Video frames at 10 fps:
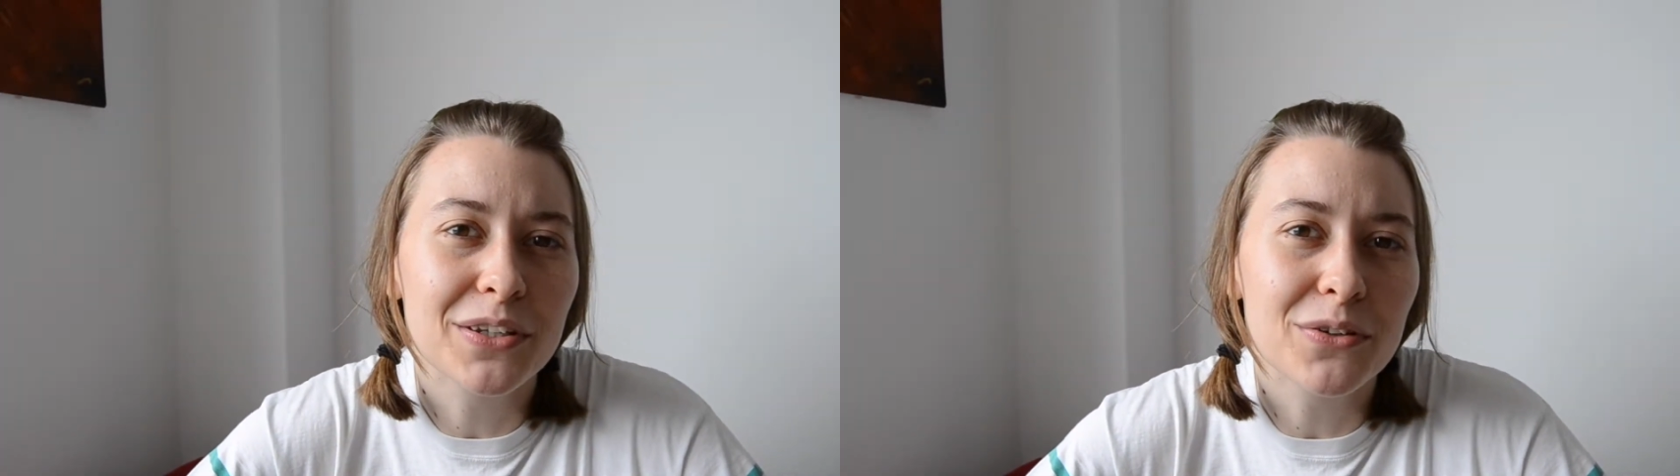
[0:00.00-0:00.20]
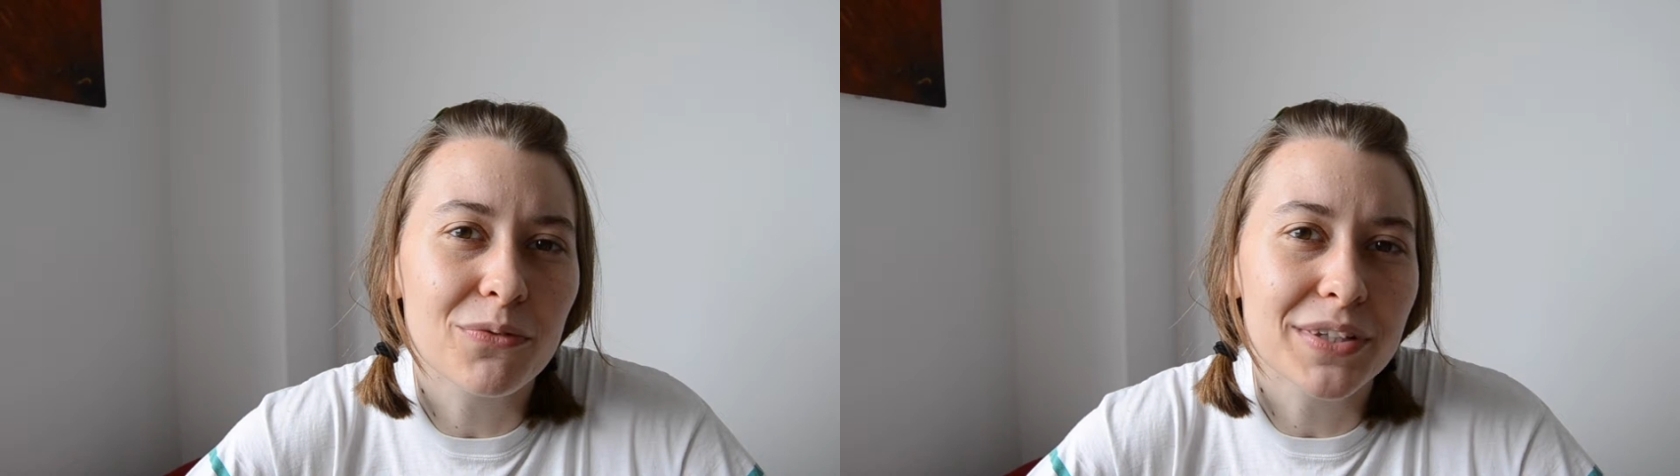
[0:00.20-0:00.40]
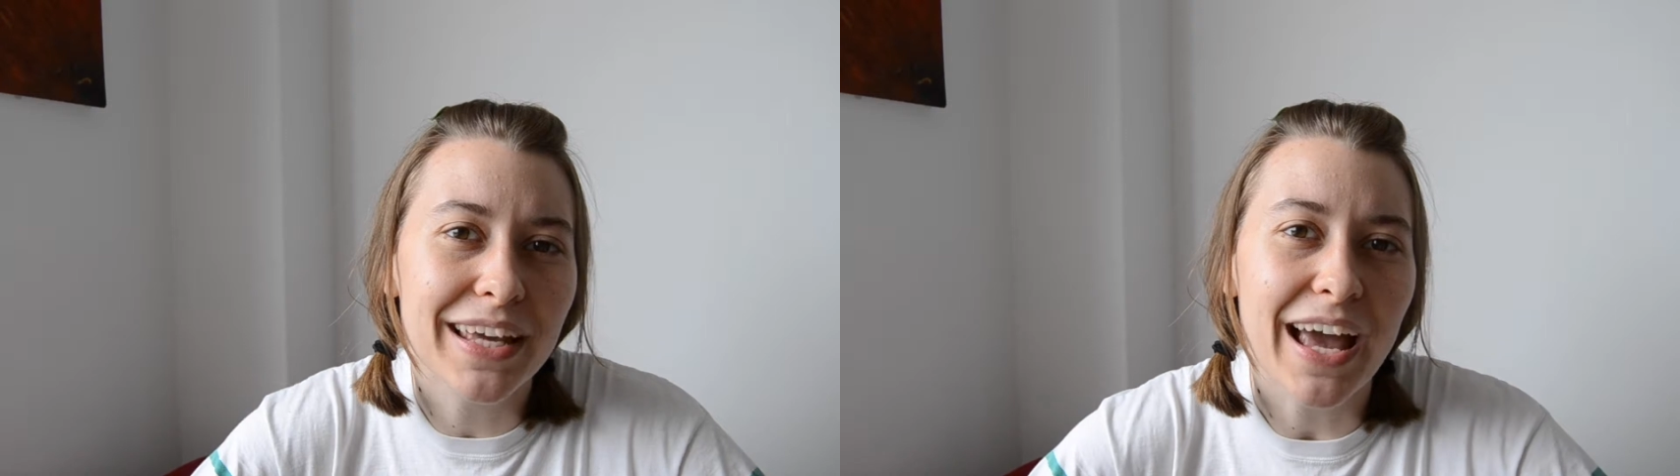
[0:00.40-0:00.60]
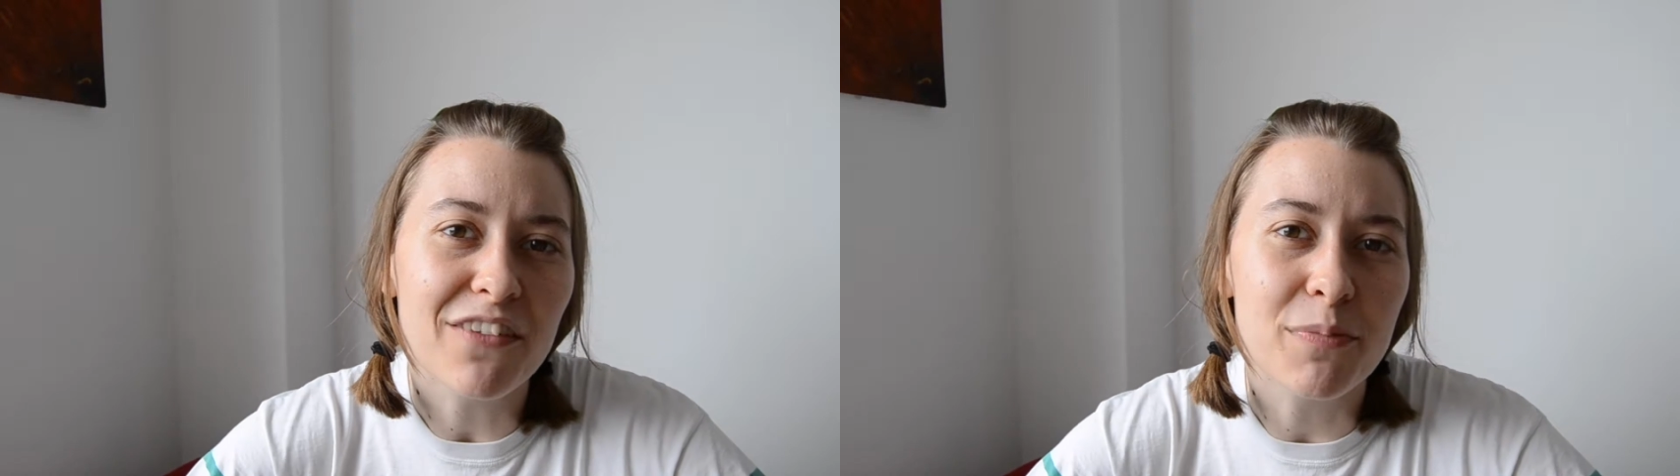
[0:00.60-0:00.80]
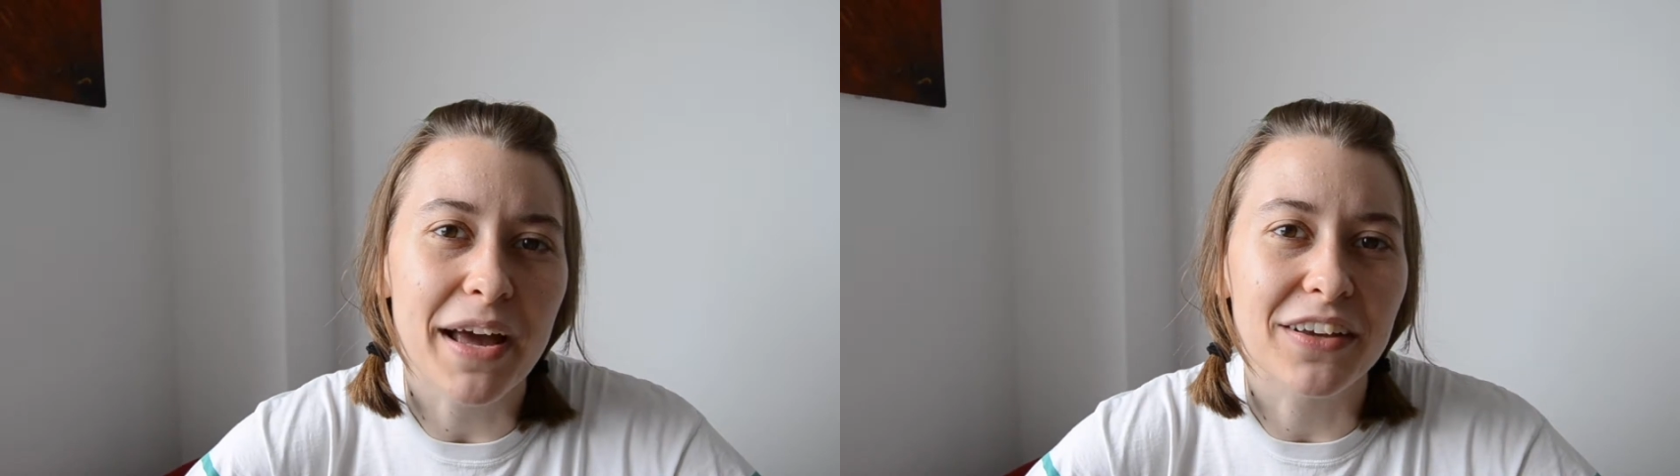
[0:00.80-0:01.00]
you don't really
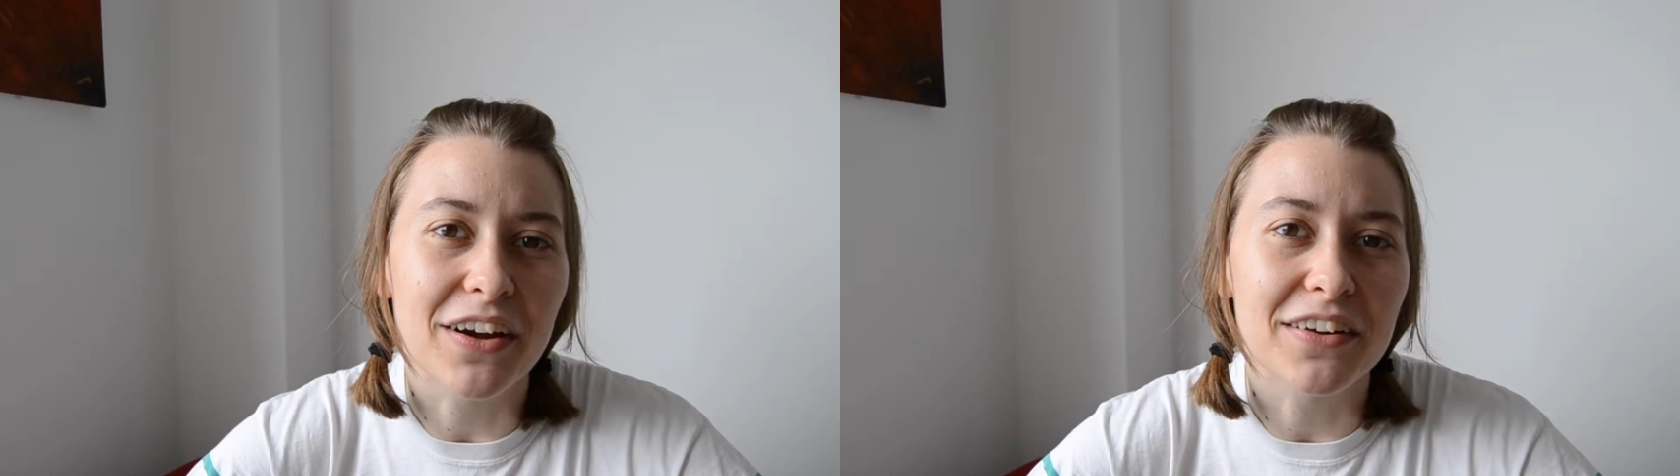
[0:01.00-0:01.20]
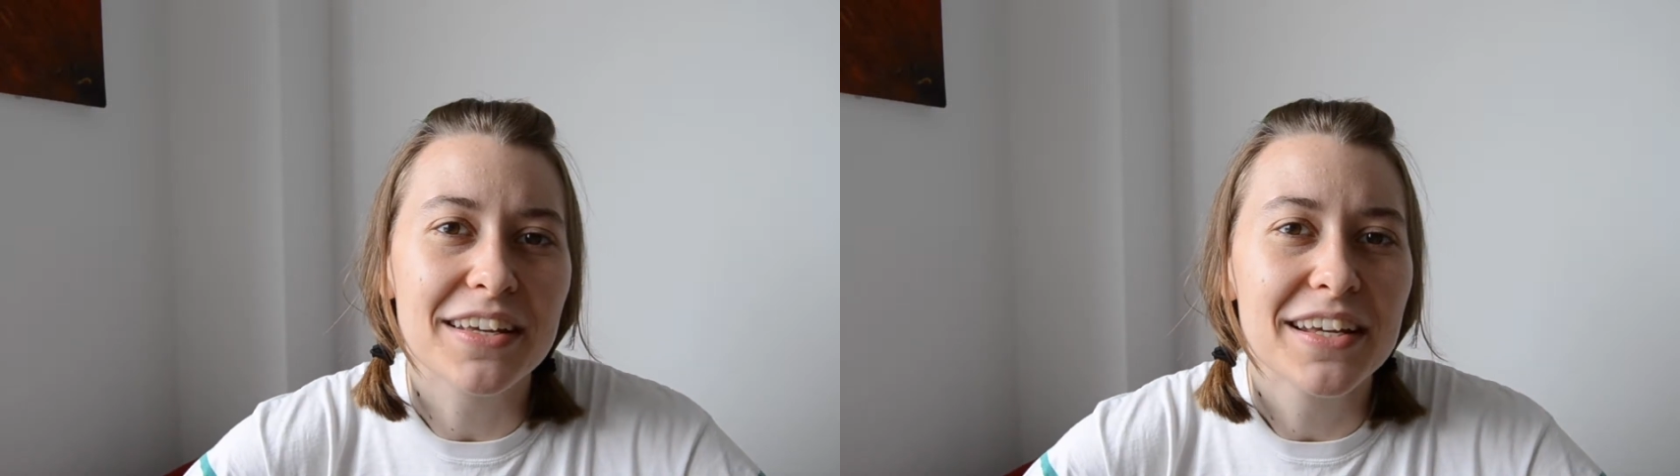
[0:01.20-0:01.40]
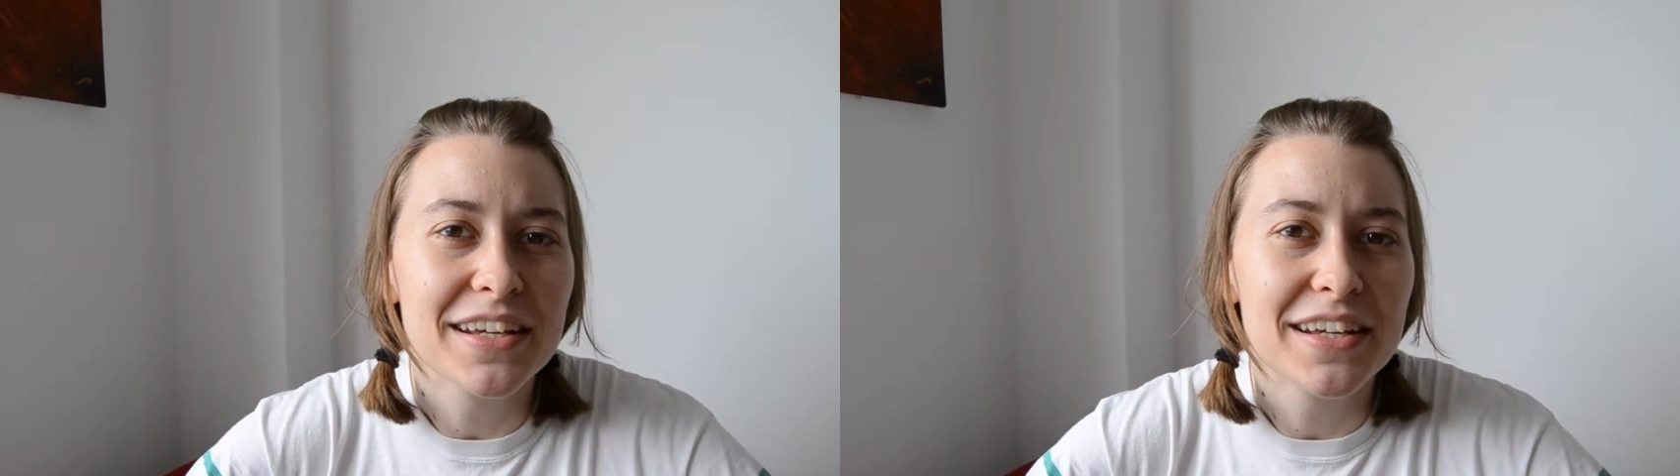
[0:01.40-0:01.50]
have a backyard.